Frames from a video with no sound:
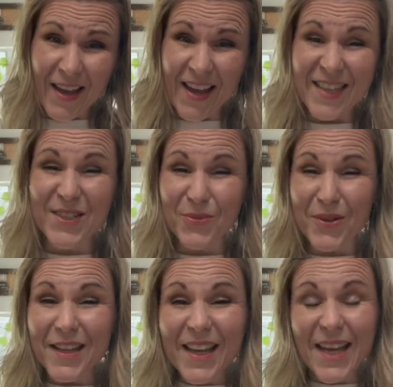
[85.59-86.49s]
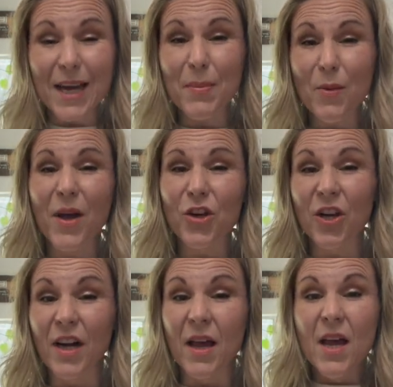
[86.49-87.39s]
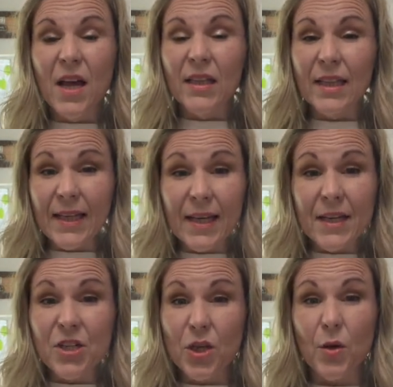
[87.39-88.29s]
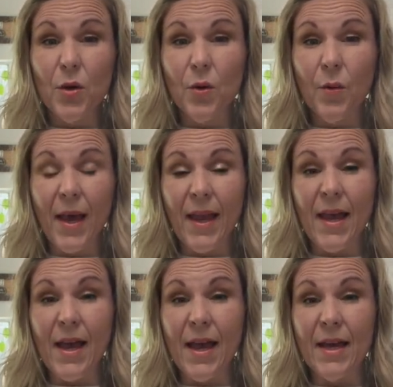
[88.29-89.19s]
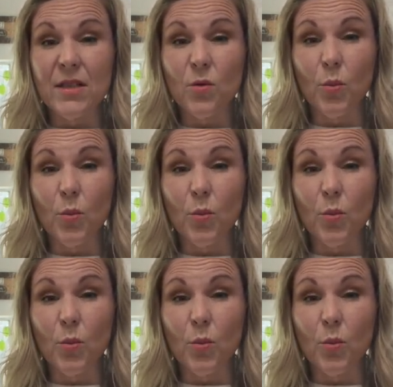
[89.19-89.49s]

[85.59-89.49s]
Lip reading: It's really gonna be what you're gonna lean into and